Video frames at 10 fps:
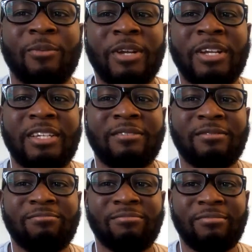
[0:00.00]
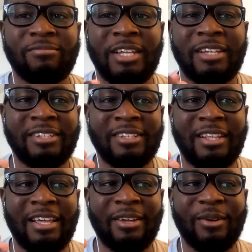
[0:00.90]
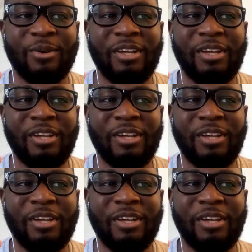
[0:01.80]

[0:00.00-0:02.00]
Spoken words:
When he does a thing,